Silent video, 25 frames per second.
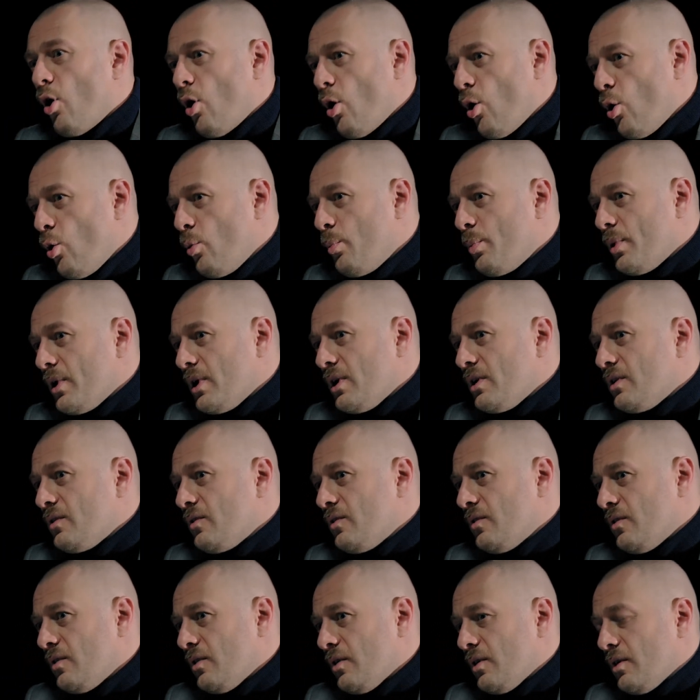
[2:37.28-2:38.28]
opened
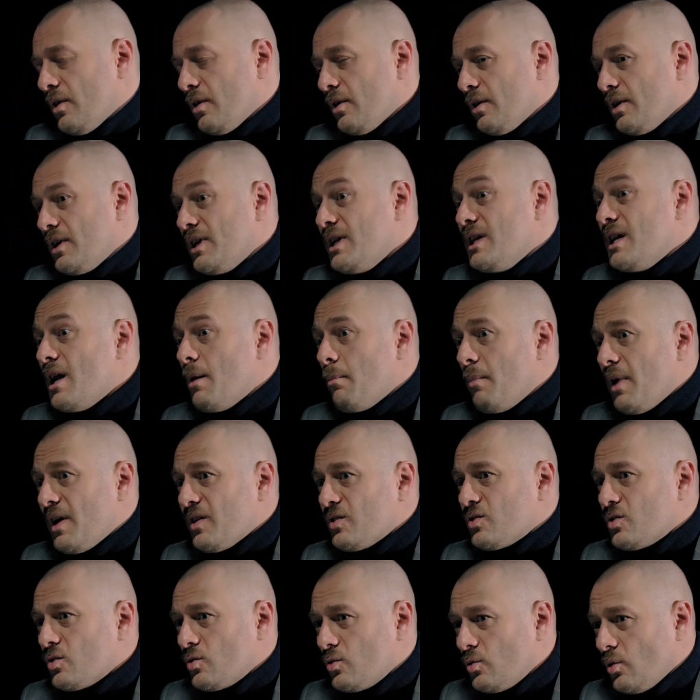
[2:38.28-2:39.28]
the EMS
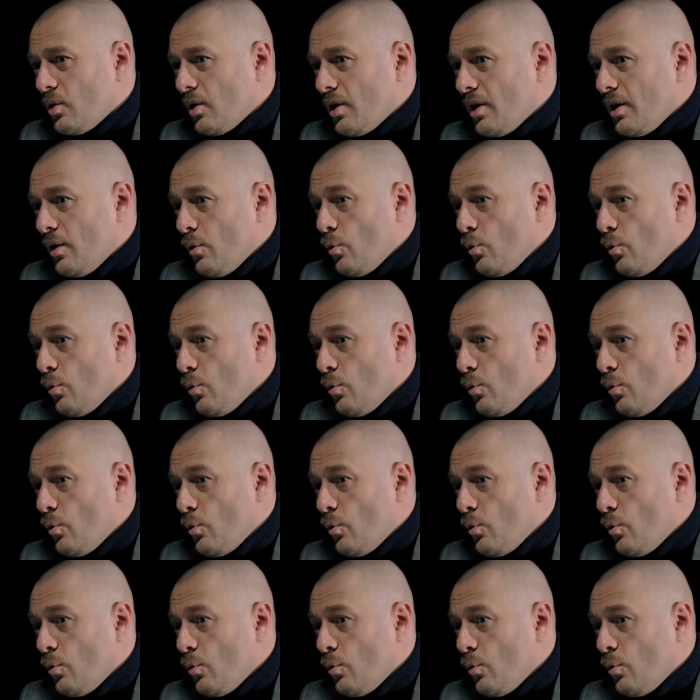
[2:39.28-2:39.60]
store